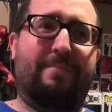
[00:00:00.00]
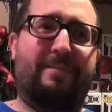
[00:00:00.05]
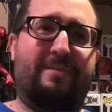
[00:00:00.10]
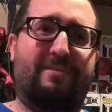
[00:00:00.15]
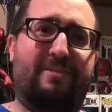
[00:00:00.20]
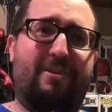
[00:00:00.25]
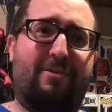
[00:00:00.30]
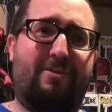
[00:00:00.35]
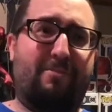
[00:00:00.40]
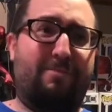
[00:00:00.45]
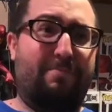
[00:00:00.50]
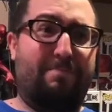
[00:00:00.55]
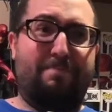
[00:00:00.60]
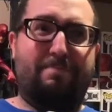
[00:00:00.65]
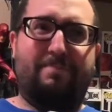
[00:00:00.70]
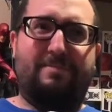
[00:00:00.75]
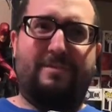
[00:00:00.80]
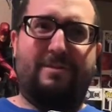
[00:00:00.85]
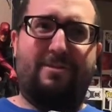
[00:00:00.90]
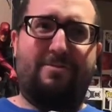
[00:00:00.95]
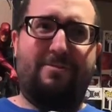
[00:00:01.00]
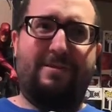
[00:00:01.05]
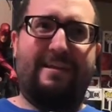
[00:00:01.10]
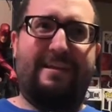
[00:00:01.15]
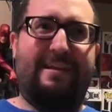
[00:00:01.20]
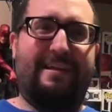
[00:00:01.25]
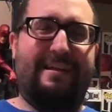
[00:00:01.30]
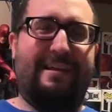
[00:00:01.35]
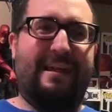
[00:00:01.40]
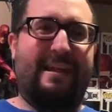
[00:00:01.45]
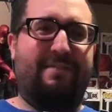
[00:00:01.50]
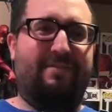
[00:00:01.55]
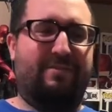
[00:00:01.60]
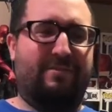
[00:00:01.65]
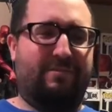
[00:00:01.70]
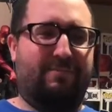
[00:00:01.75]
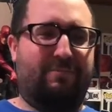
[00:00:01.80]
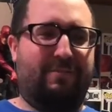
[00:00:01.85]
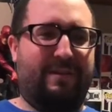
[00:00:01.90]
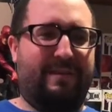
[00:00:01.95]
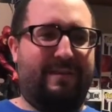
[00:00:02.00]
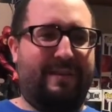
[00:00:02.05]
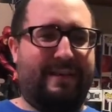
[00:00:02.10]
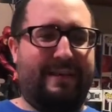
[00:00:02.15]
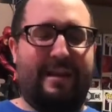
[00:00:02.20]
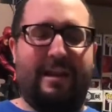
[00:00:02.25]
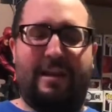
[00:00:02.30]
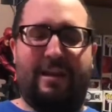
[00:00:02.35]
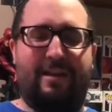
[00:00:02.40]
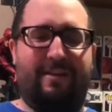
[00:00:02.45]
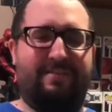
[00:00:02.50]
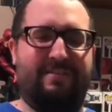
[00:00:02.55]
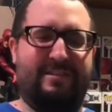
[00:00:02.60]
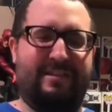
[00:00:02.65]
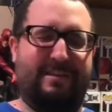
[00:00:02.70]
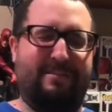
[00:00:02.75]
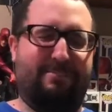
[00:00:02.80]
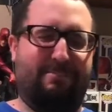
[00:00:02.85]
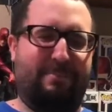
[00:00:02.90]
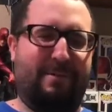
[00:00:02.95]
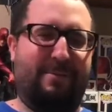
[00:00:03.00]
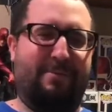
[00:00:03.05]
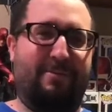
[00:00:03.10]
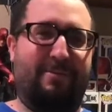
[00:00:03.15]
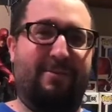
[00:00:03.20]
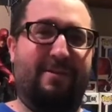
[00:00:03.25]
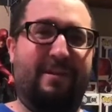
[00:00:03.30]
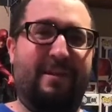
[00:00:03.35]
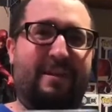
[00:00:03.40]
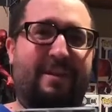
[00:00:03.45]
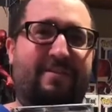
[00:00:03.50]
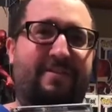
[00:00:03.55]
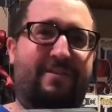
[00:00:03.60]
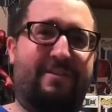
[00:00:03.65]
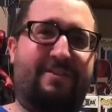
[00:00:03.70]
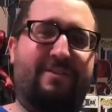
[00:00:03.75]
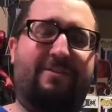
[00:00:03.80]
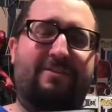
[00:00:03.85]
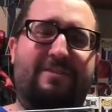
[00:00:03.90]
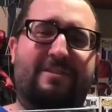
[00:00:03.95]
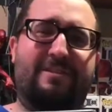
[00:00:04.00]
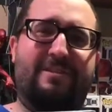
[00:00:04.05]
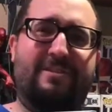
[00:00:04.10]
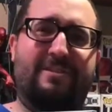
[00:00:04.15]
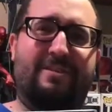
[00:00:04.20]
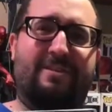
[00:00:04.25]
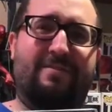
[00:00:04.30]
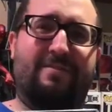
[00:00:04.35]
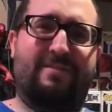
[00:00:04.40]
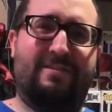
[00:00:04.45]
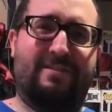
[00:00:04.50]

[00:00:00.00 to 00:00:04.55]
So, Tony gave one thing I love to remember. If you don't deserve